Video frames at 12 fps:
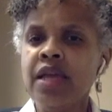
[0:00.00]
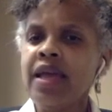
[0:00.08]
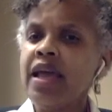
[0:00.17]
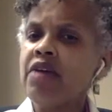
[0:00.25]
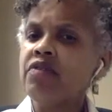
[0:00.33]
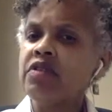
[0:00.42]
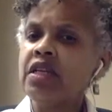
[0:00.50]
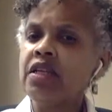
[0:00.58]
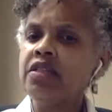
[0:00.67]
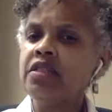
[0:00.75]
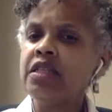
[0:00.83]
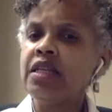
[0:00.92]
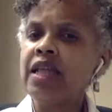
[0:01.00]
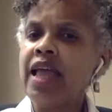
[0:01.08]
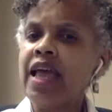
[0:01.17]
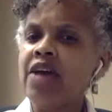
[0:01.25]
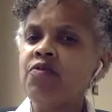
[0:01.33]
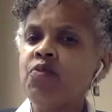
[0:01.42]
have a tendency to
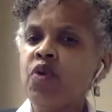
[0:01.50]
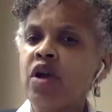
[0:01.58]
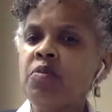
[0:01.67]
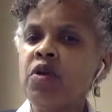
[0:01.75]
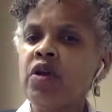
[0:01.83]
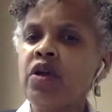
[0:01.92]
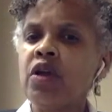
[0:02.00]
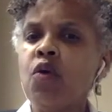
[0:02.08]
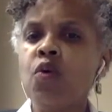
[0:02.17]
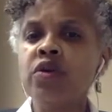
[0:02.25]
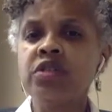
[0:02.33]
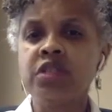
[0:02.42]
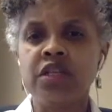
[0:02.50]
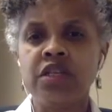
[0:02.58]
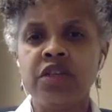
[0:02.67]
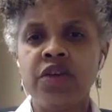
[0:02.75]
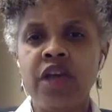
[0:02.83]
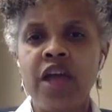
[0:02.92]
have primary or
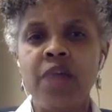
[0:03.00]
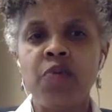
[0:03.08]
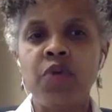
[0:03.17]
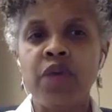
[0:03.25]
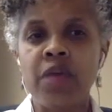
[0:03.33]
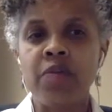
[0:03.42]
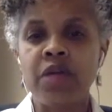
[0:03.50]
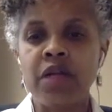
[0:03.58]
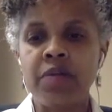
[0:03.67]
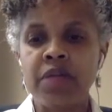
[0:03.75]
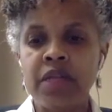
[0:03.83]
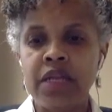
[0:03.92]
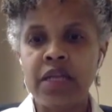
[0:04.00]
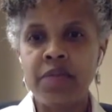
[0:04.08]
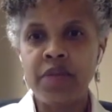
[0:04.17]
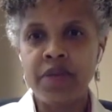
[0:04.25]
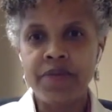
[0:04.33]
secondary hypogammaglobulinemia.